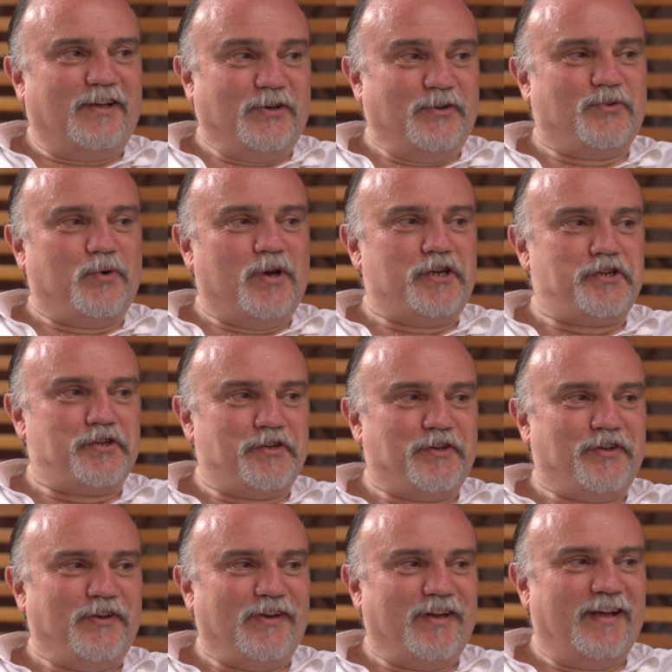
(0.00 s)
Good question.
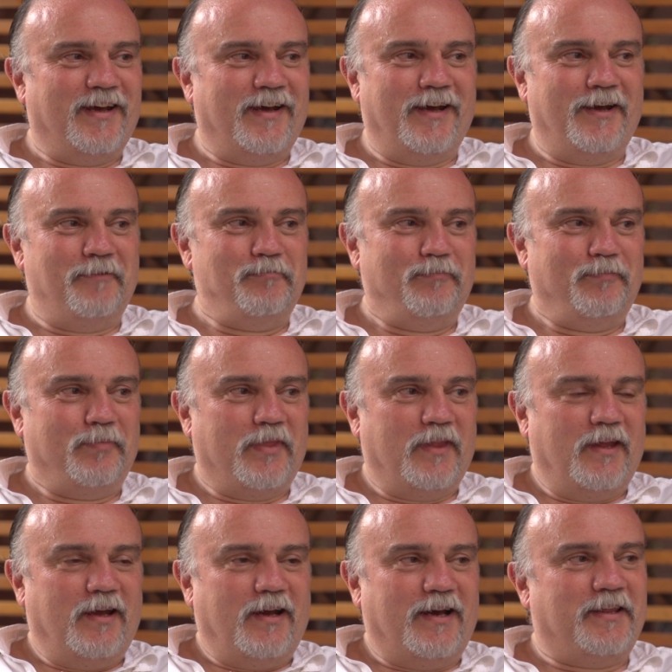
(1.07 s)
I
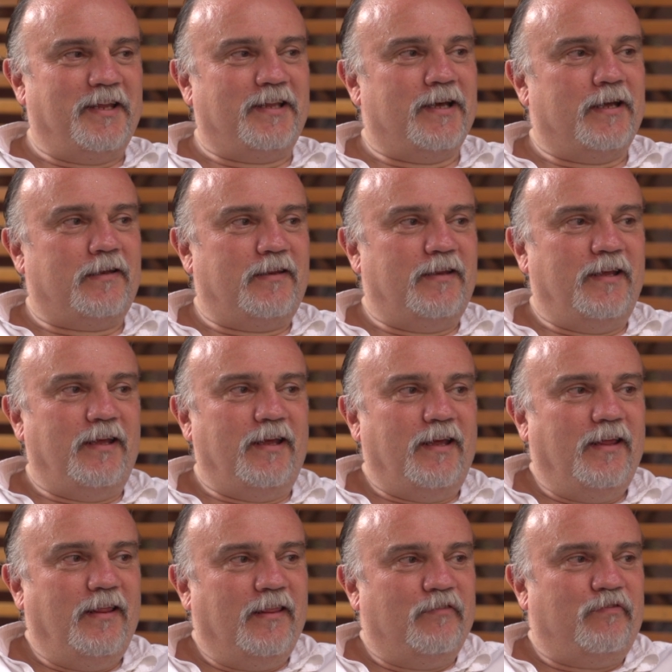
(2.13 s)
think that the
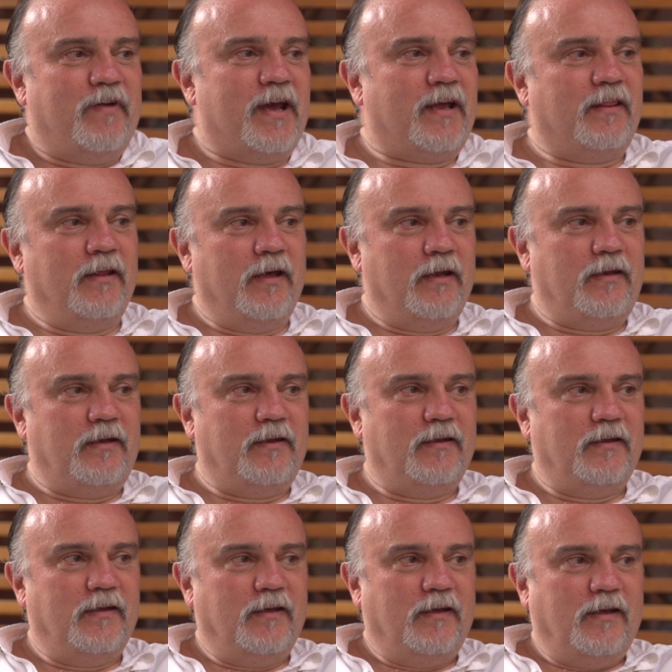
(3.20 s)
fact that
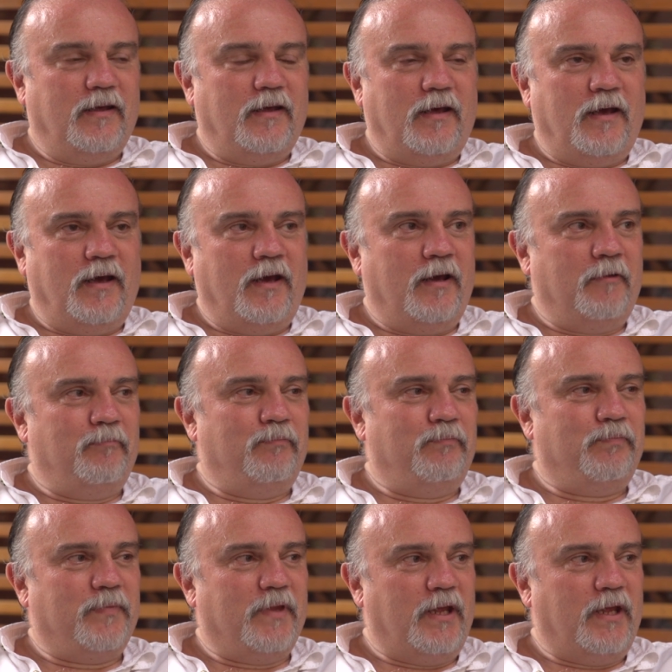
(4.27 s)
in